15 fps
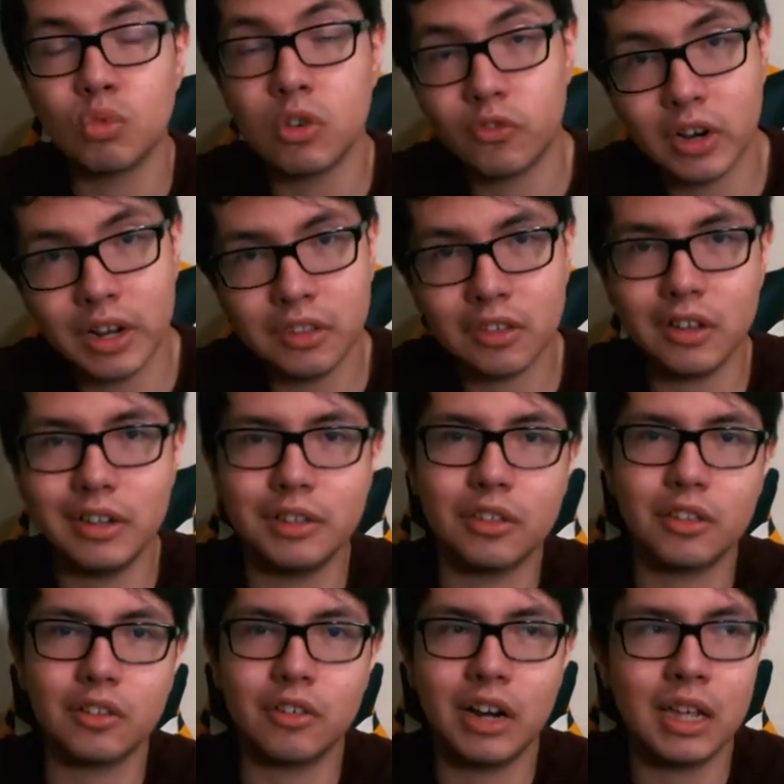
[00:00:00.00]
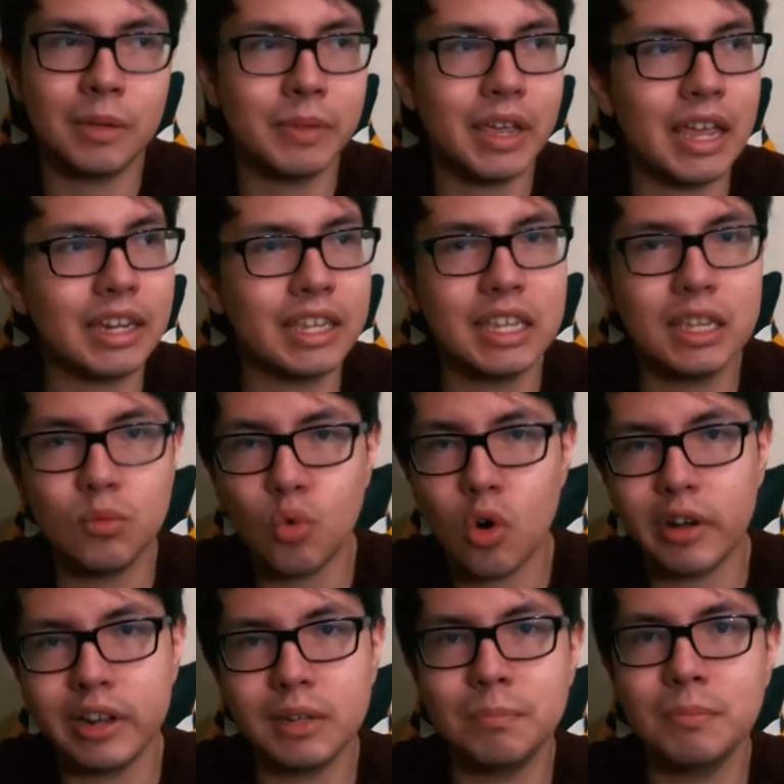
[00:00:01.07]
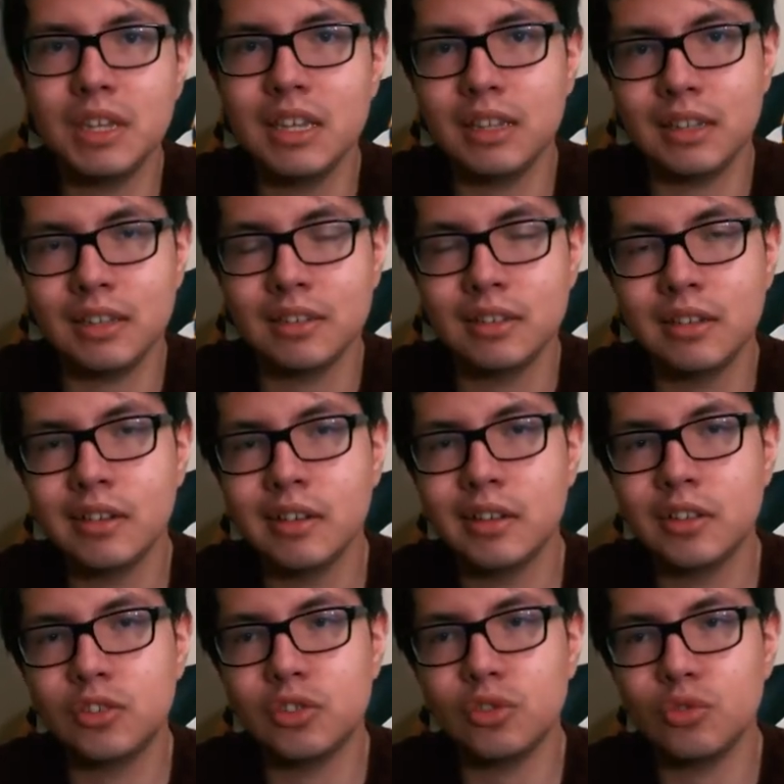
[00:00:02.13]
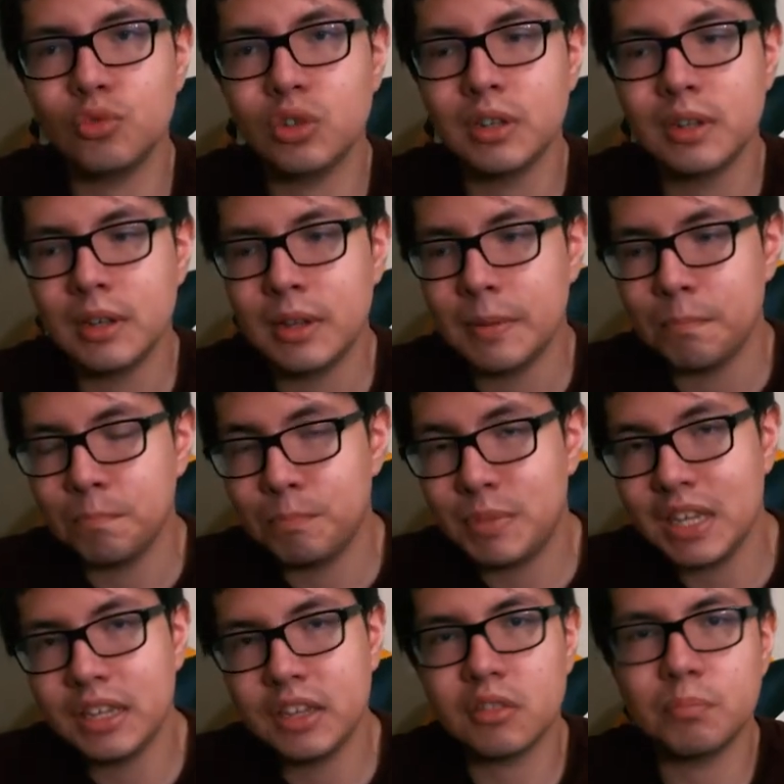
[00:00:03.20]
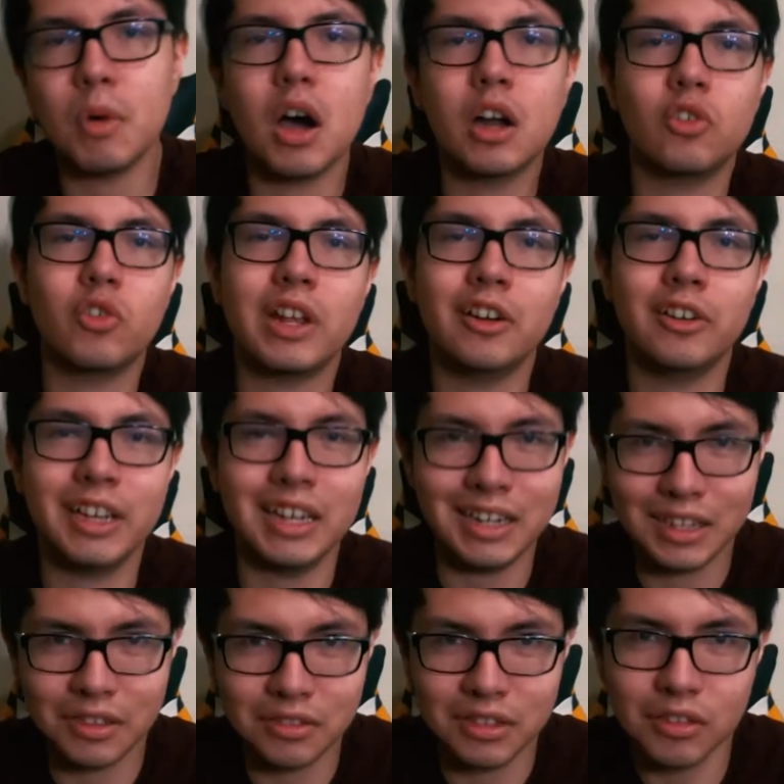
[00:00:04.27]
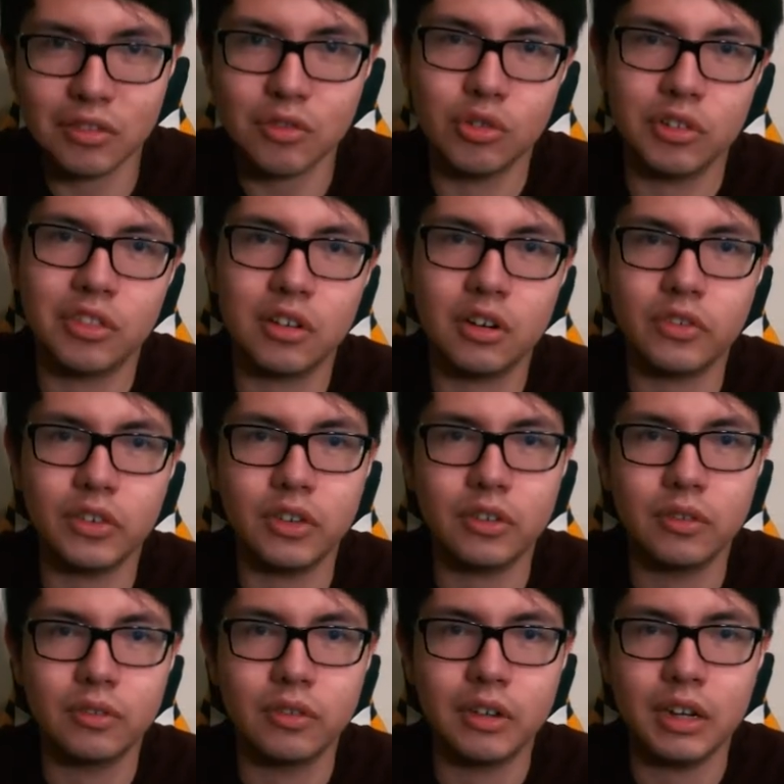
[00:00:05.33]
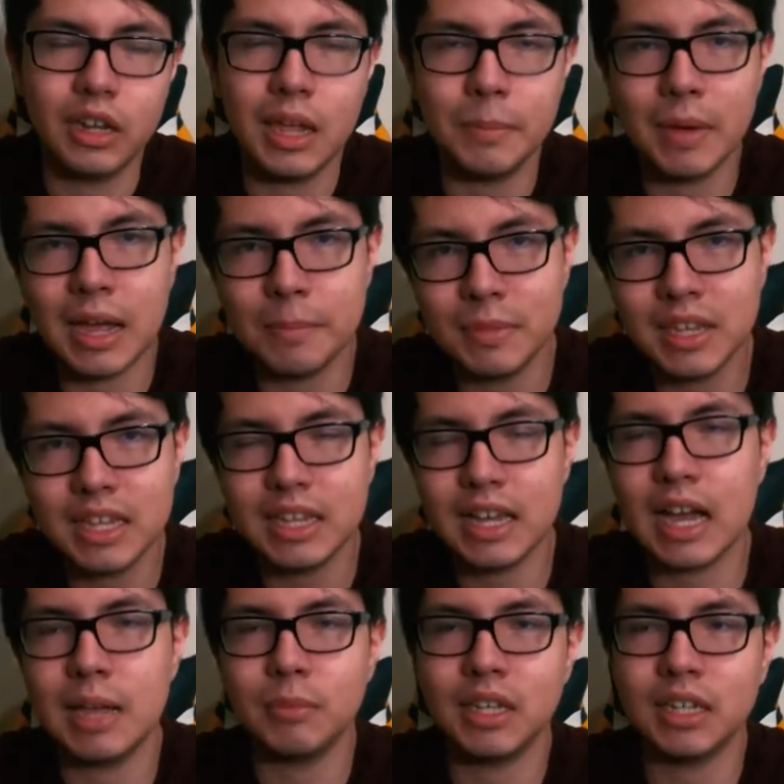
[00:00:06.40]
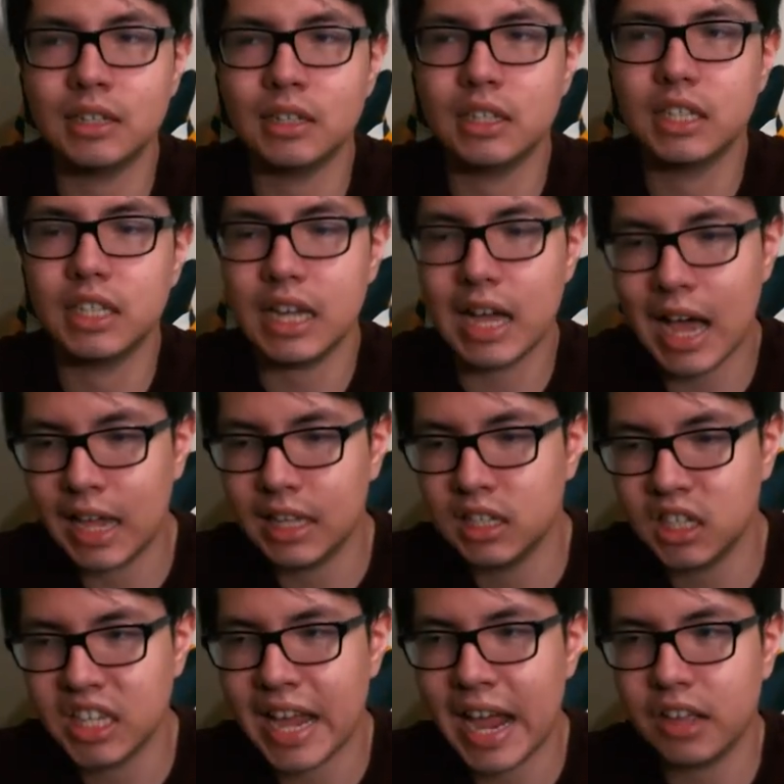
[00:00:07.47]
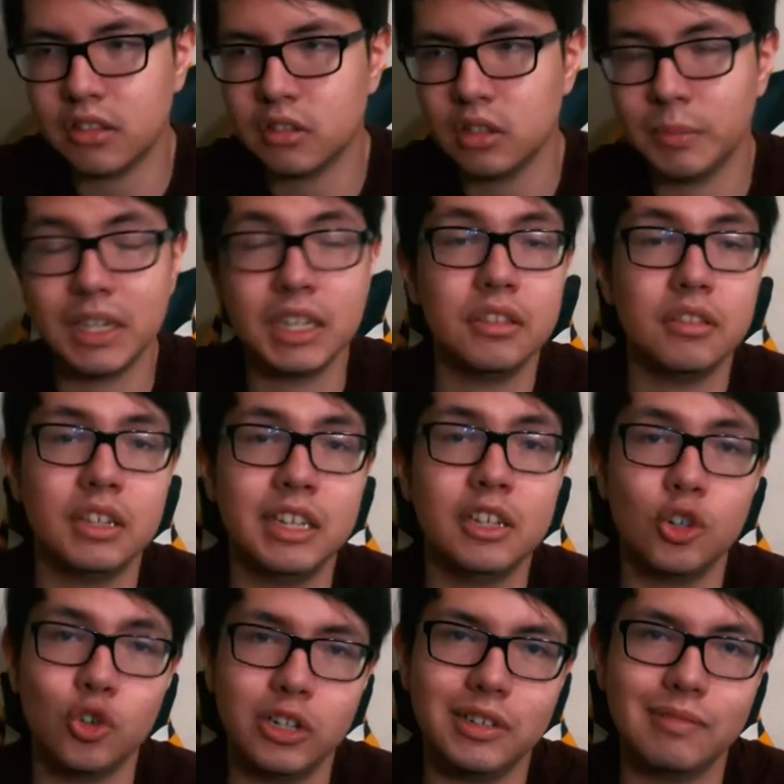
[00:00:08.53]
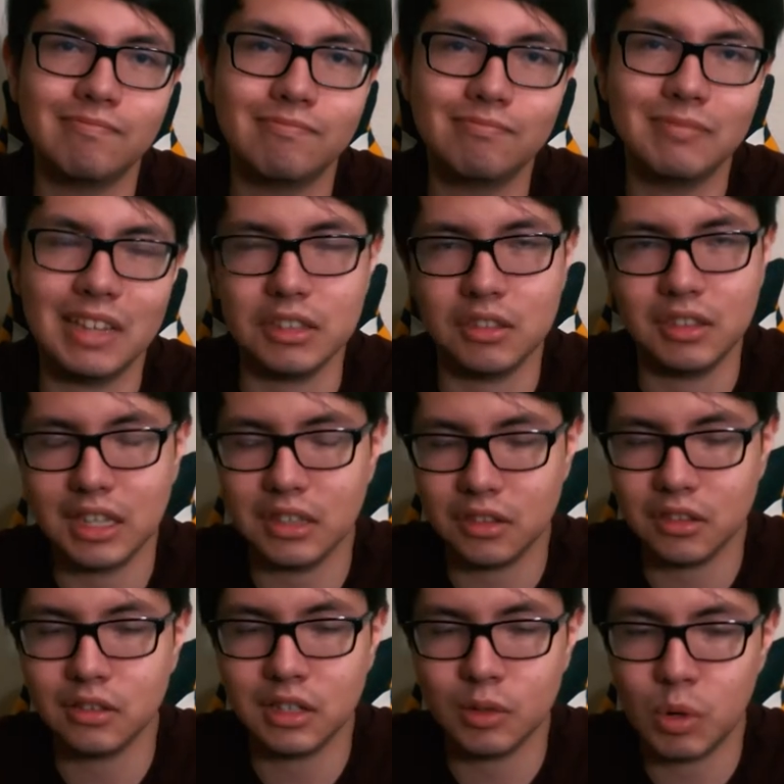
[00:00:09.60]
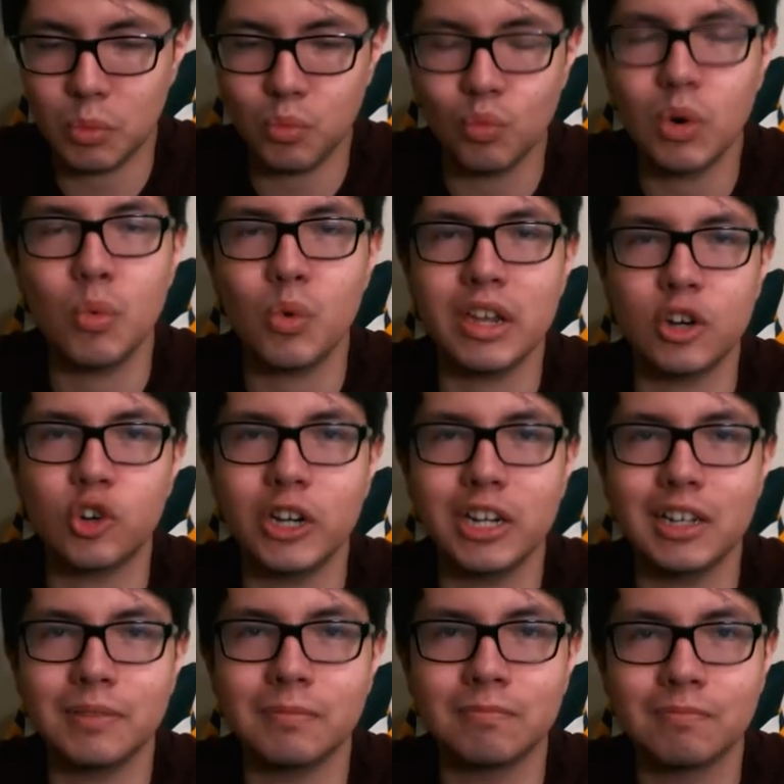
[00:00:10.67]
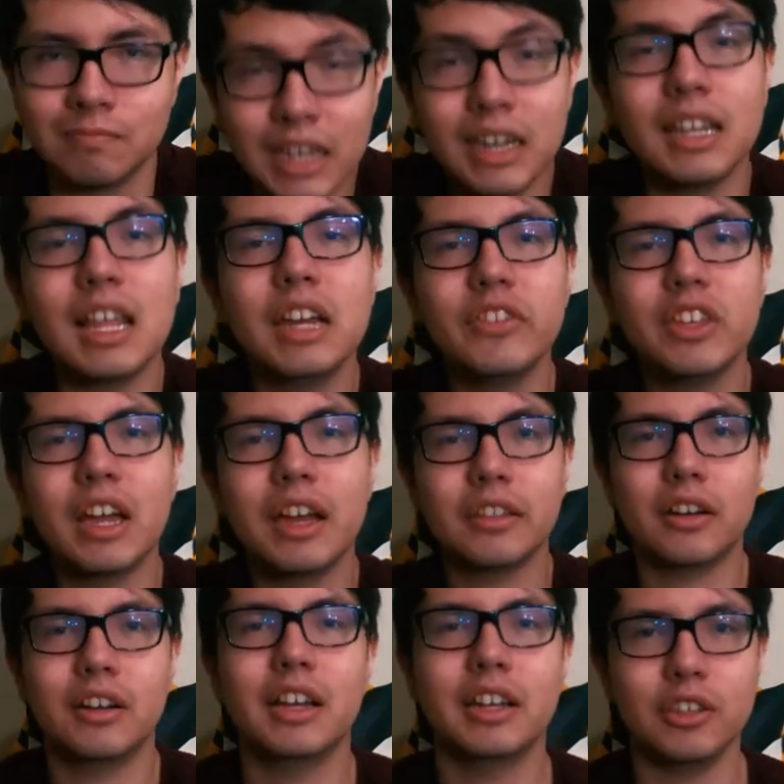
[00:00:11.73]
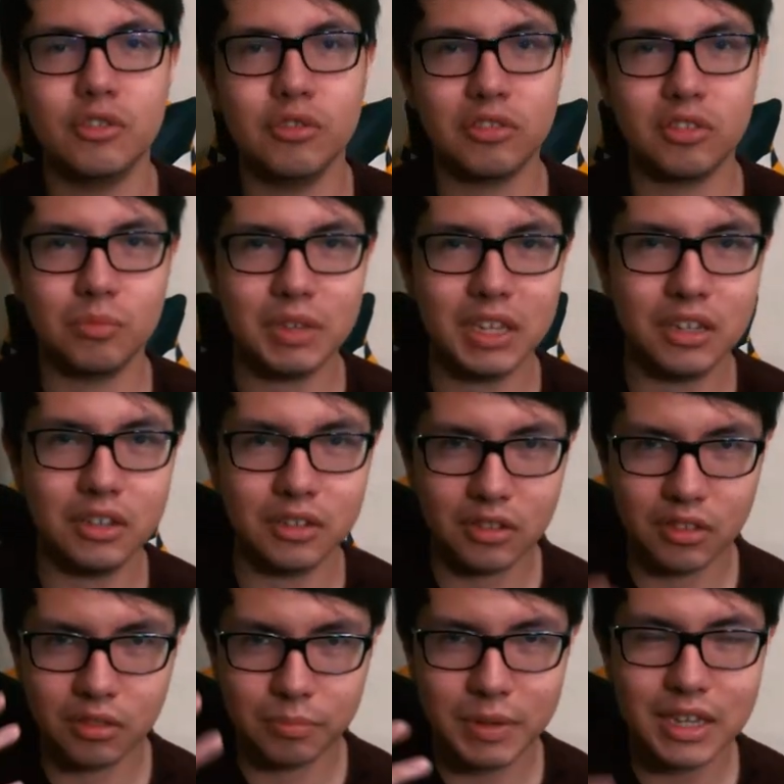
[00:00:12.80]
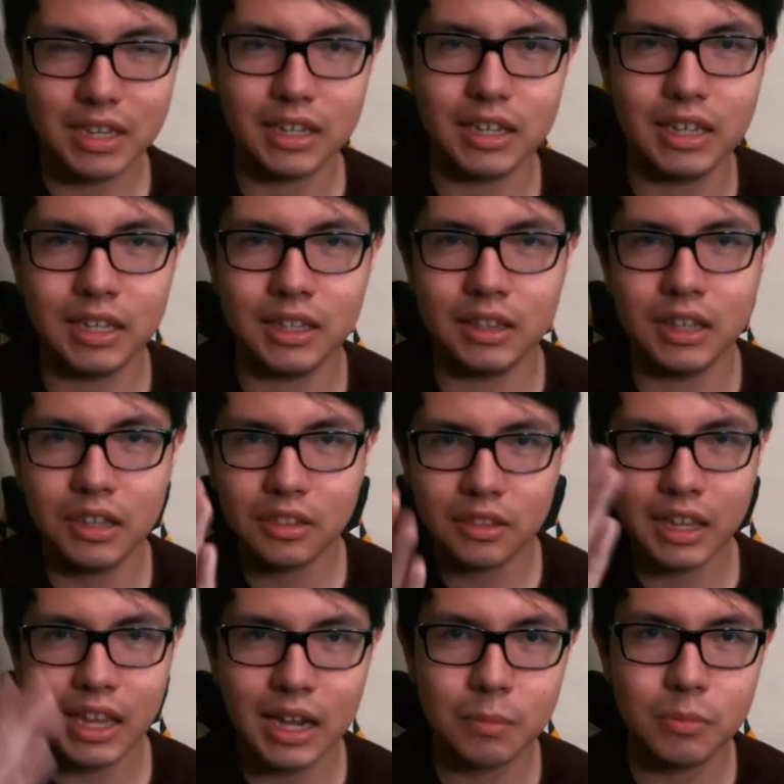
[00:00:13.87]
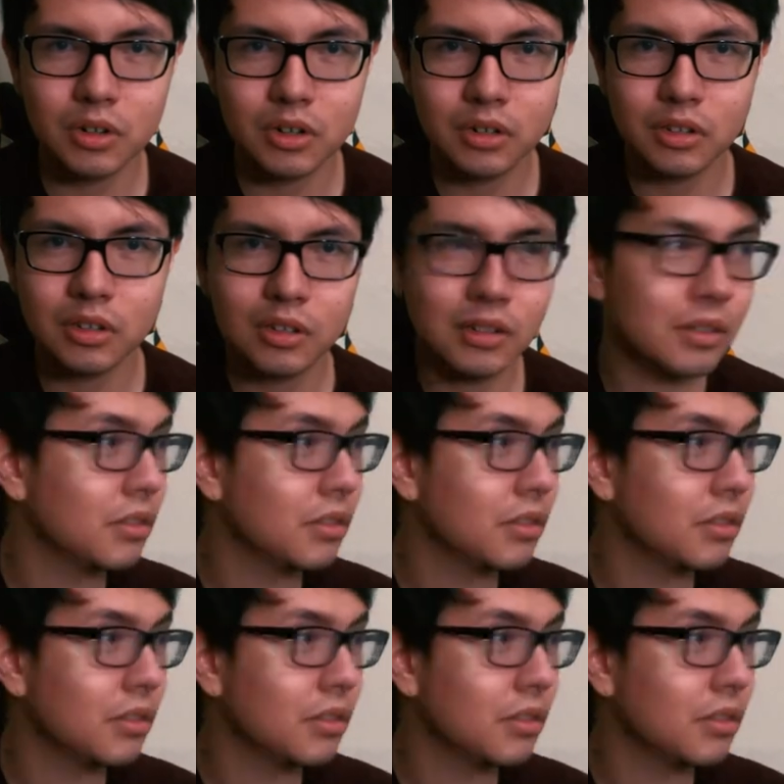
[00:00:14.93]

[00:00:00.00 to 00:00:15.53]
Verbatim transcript: We're friends on Instagram, and he wanted me to be his moderator in his Discord server. And by me, I mean, I literally asked him and he agreed. That's literally what we agreed on. And a lot of you guys are not used to me speaking in this camera.